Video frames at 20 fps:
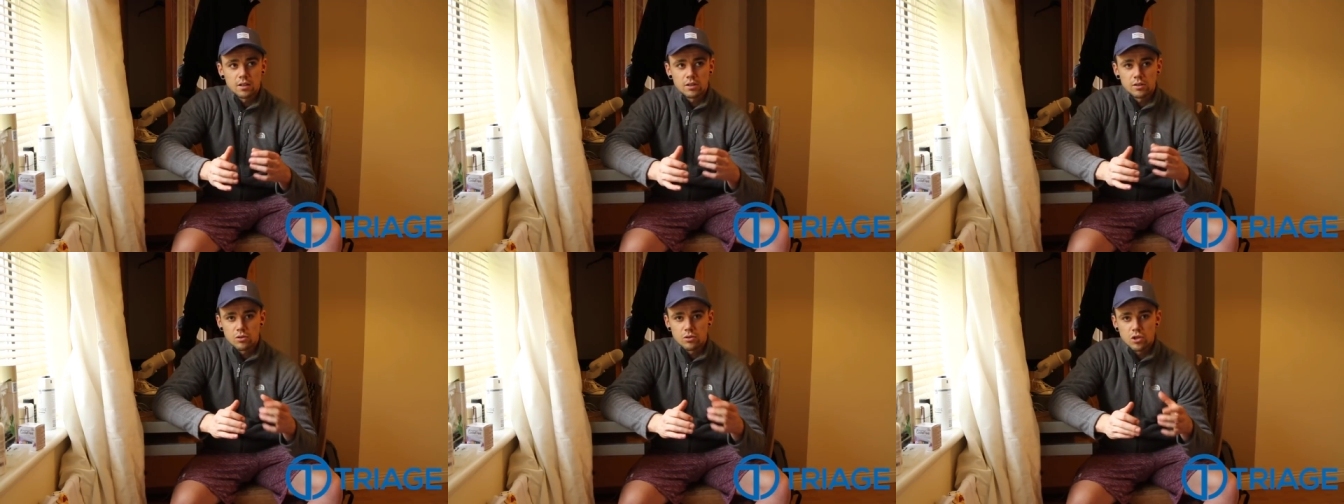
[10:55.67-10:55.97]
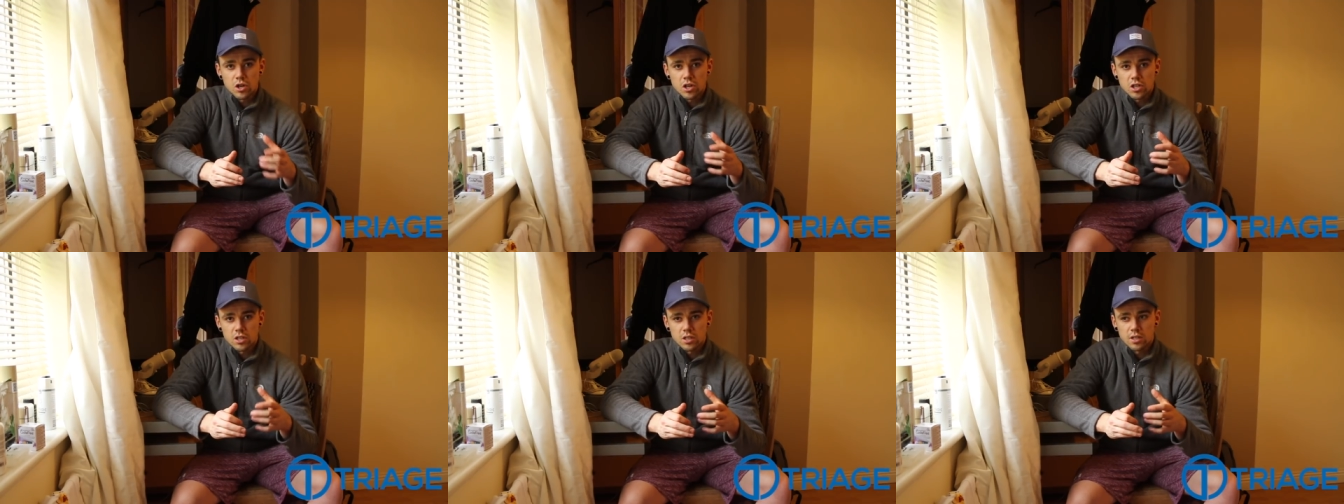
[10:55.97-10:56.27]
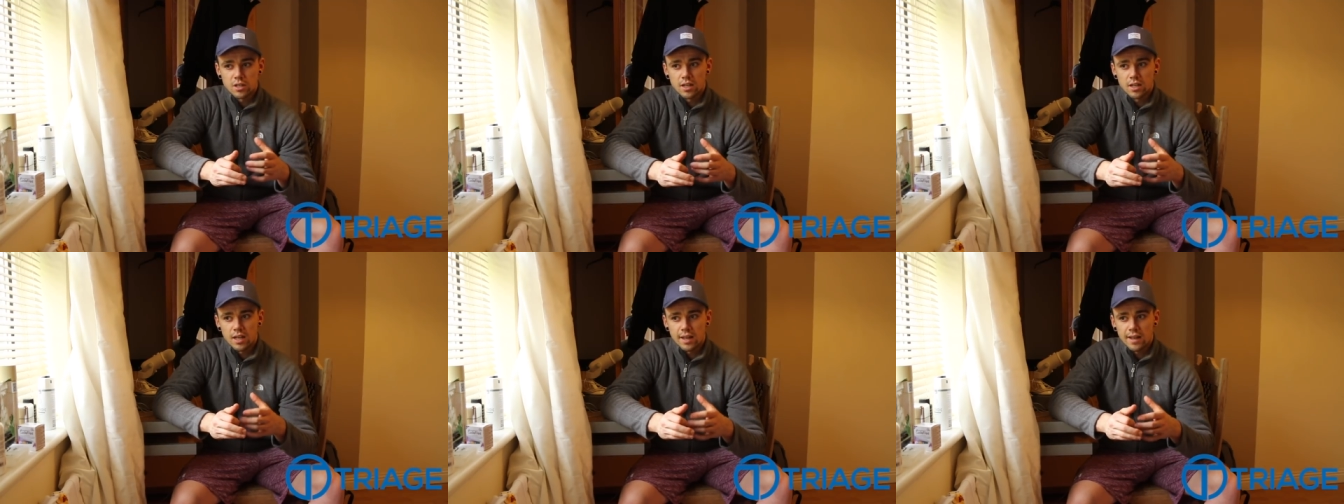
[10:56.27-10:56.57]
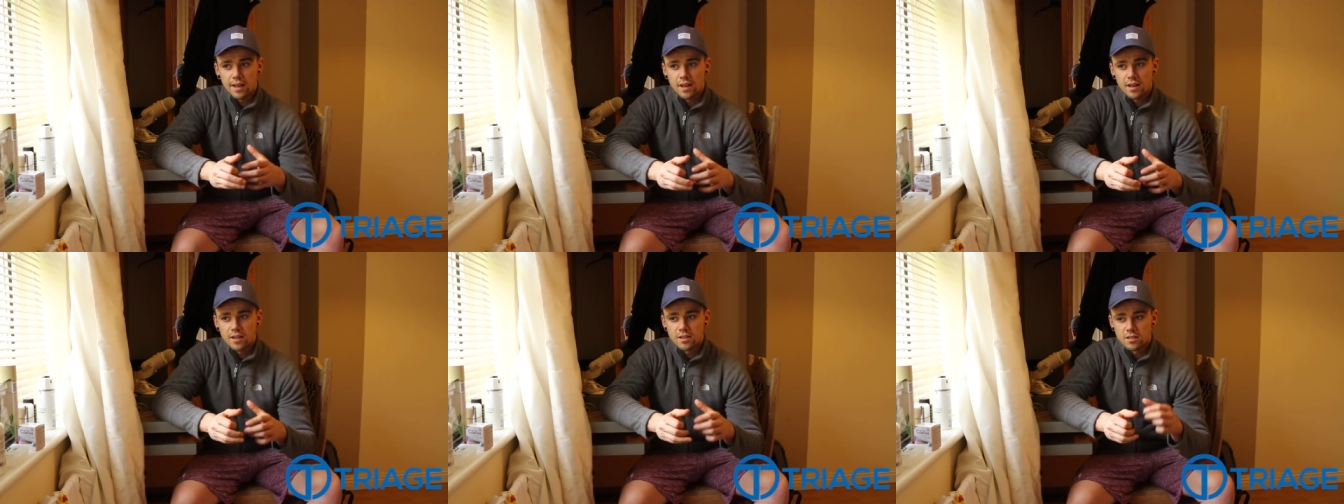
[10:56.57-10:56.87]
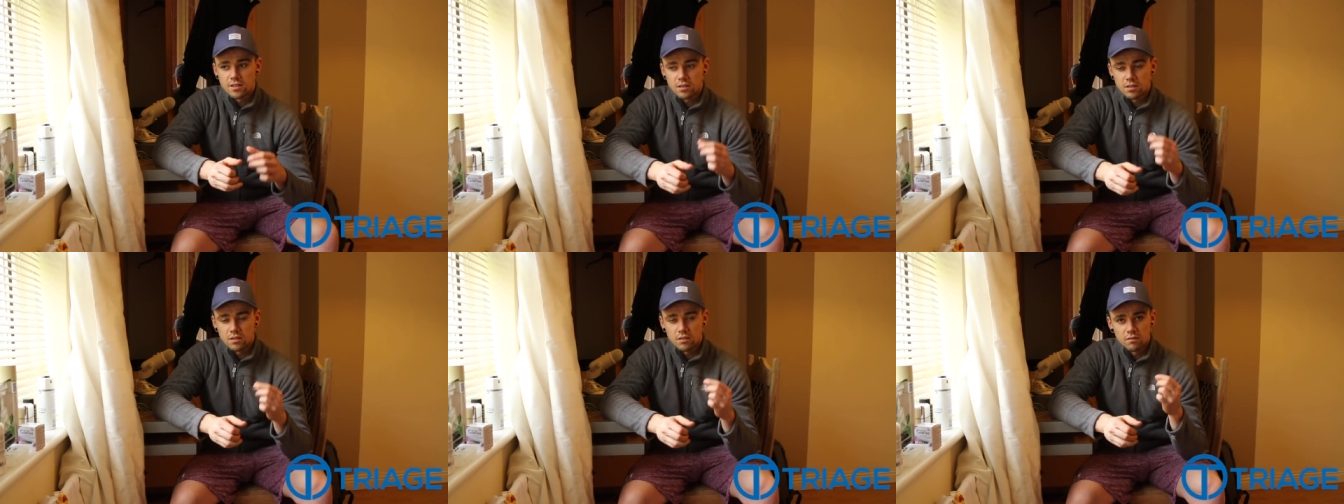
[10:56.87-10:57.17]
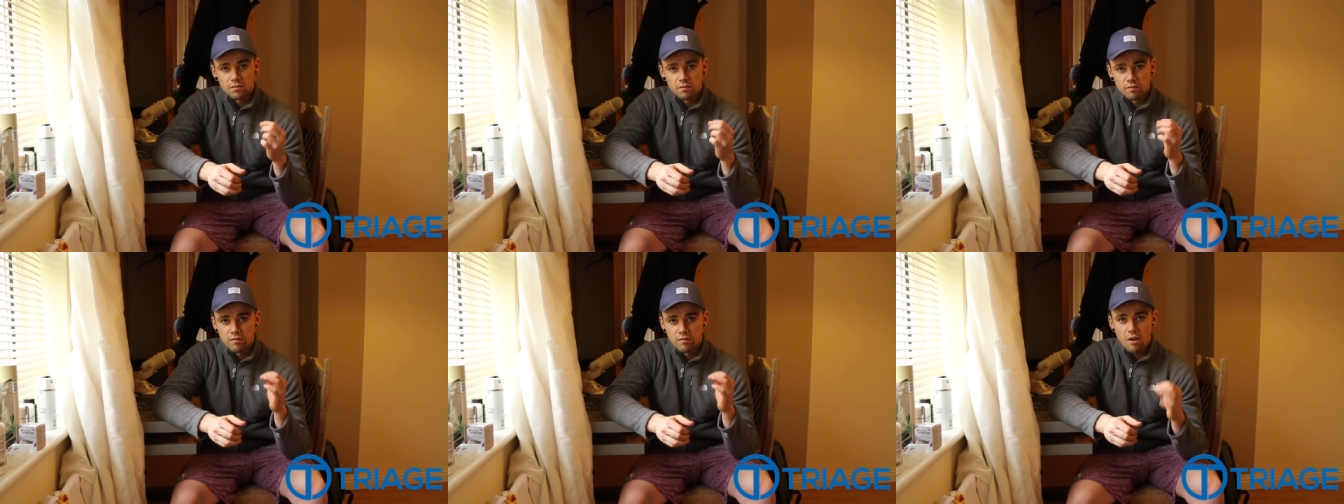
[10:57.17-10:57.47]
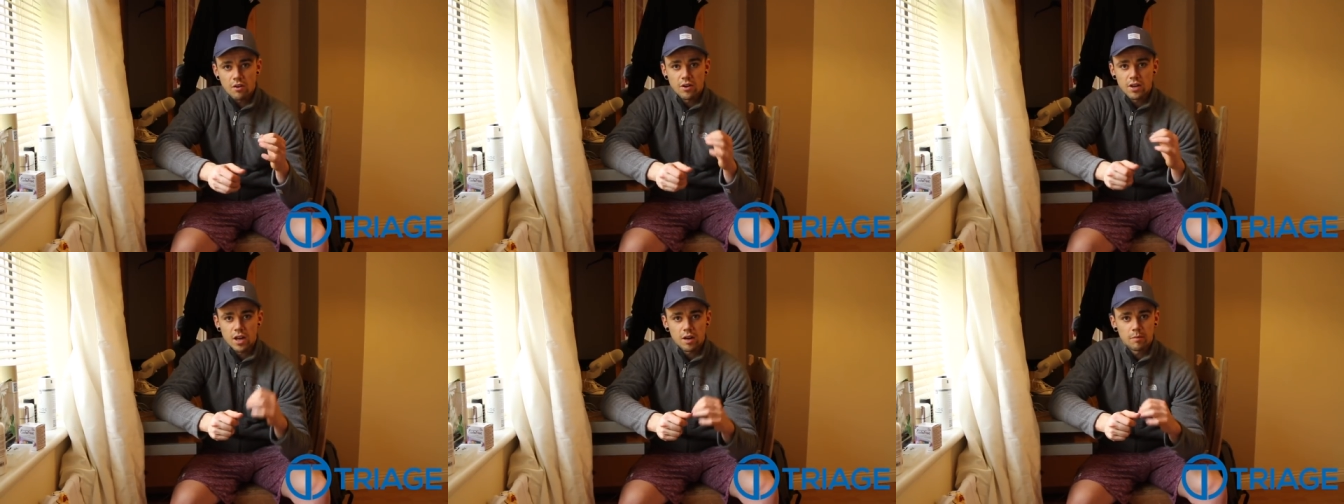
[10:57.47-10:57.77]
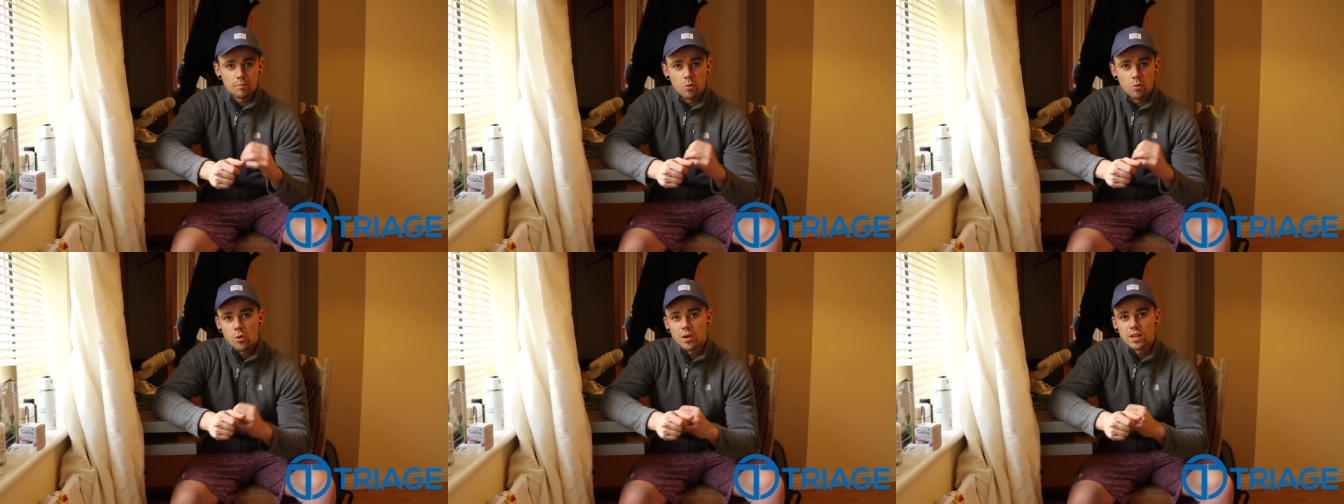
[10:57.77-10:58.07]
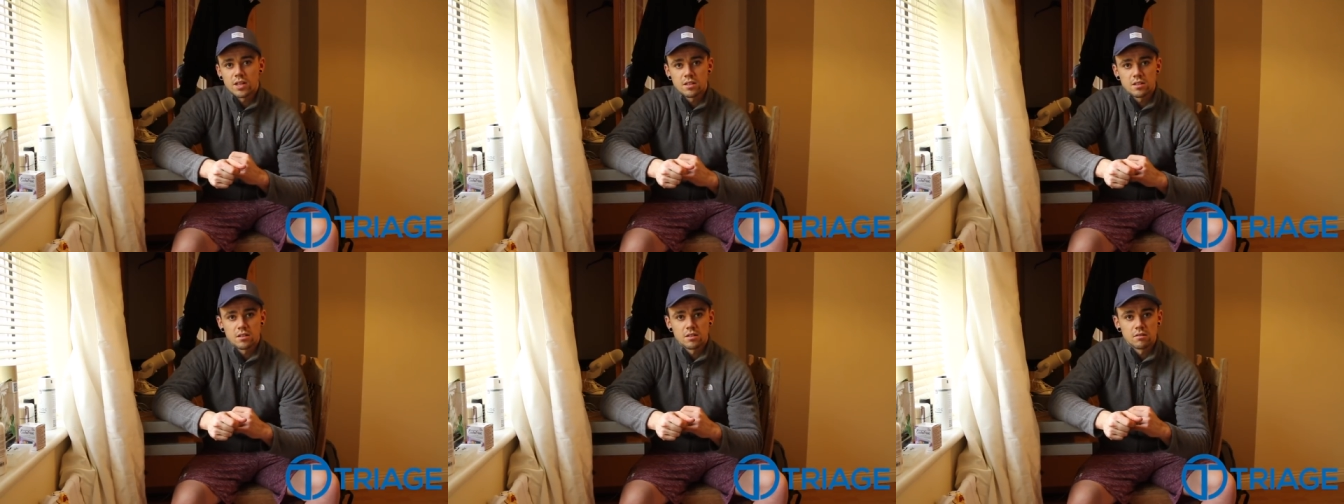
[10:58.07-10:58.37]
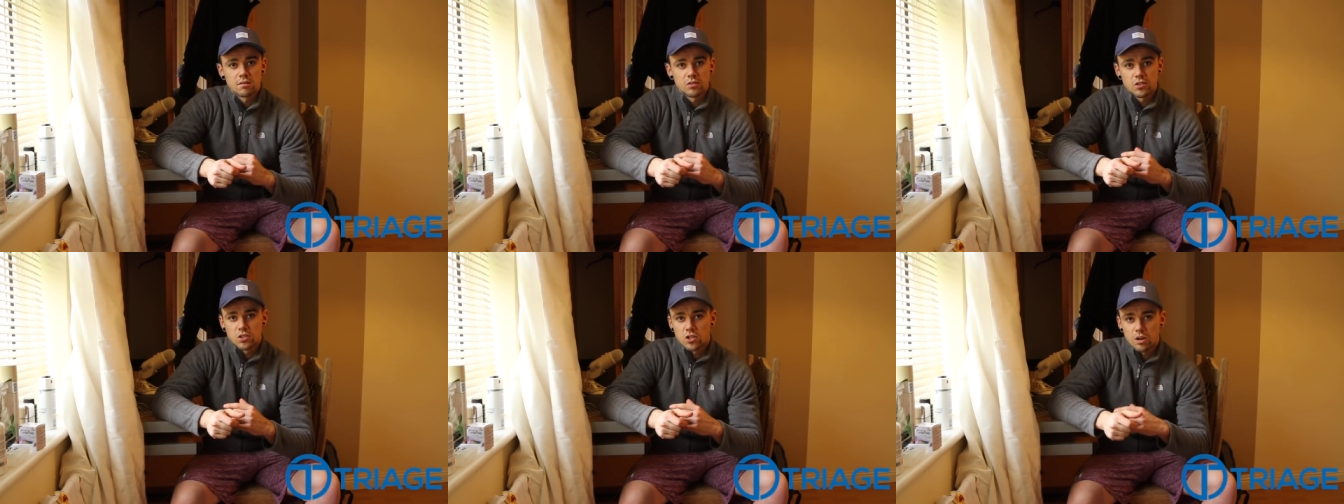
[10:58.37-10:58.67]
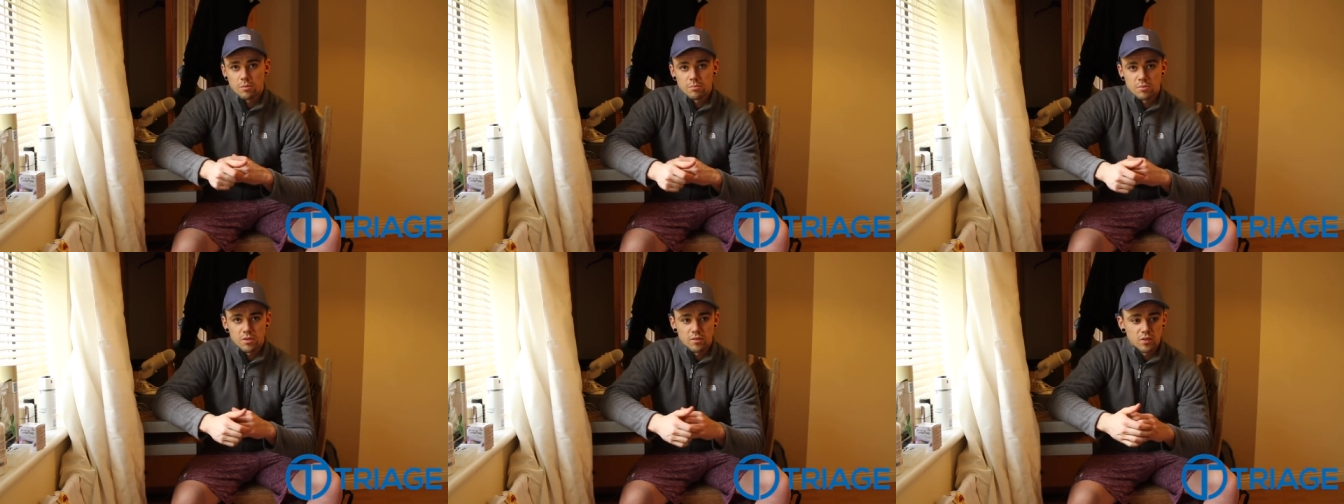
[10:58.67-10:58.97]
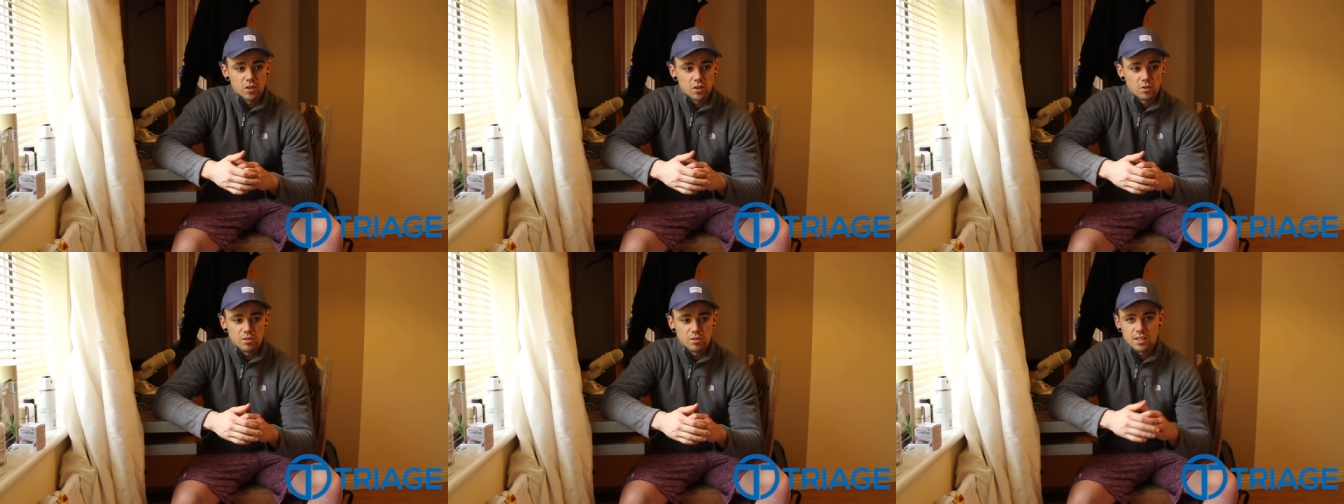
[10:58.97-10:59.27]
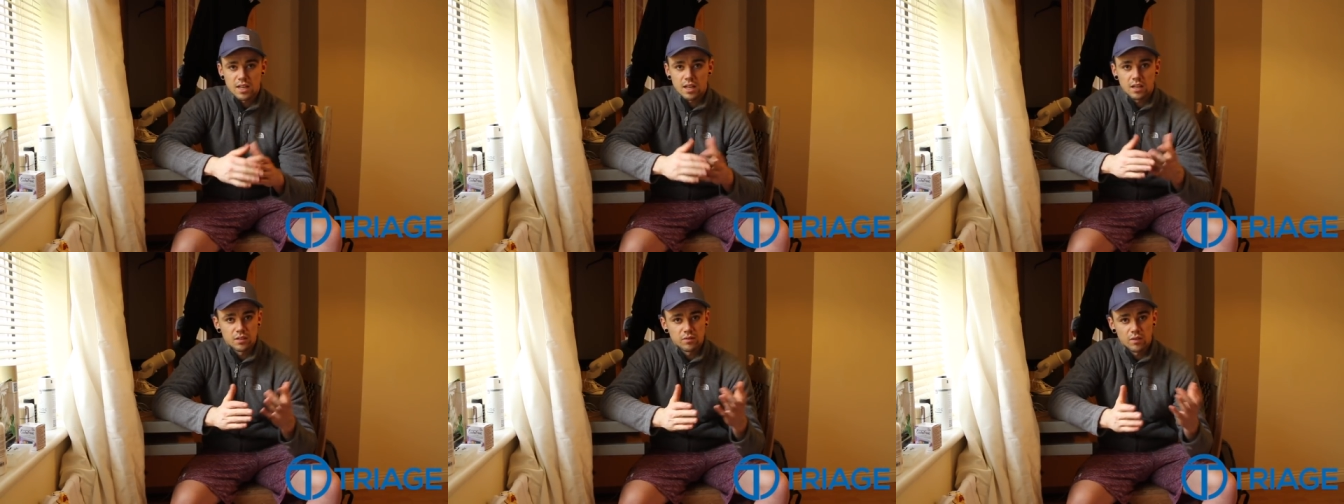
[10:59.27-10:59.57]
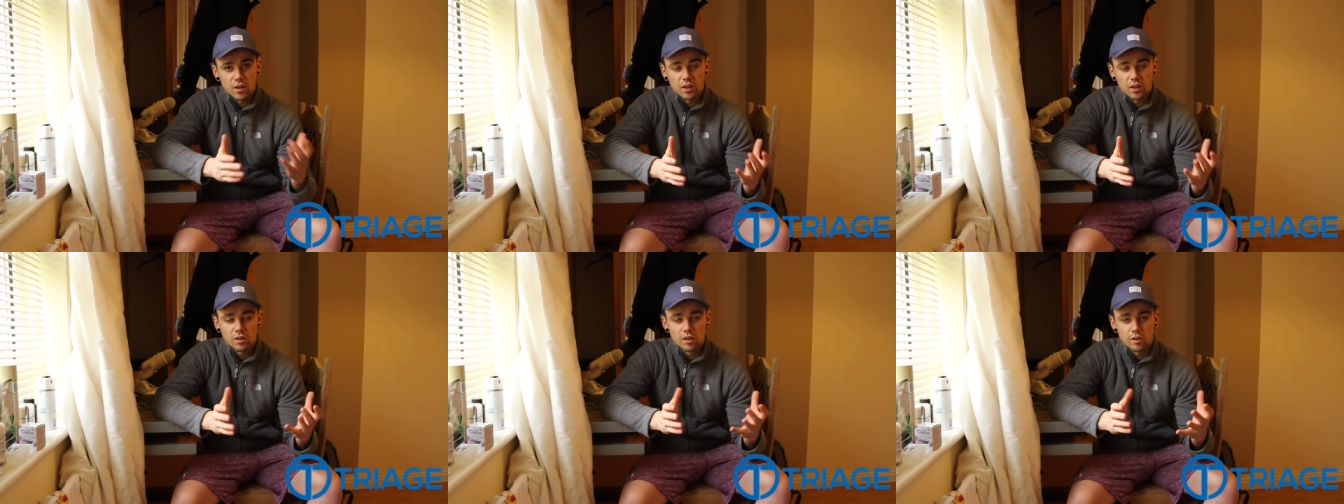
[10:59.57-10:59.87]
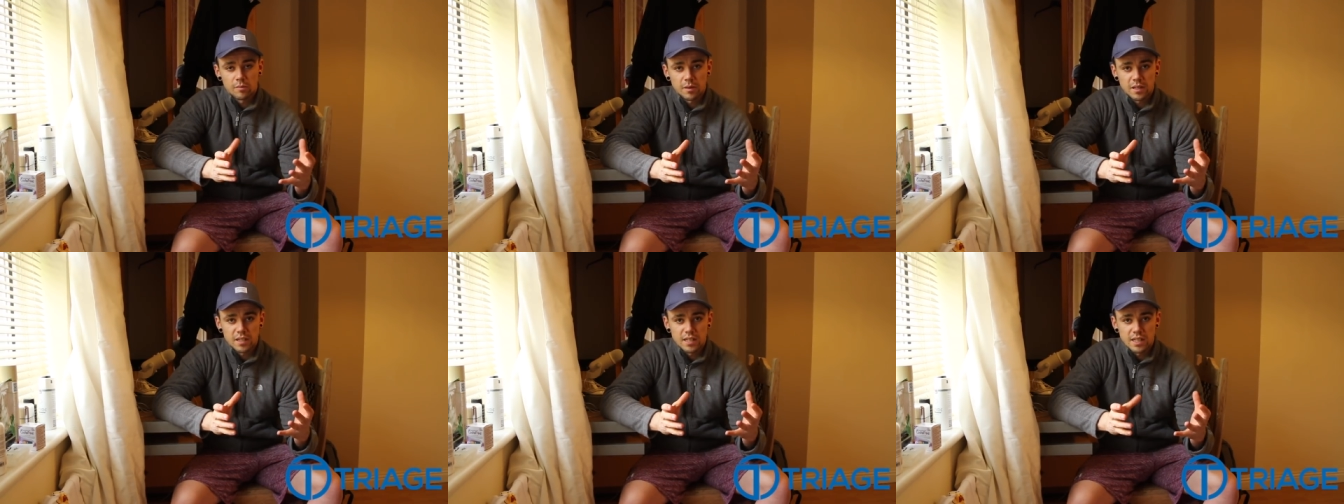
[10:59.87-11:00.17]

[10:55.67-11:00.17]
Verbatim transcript: nutrition is very on point in terms of you know satisfying all of my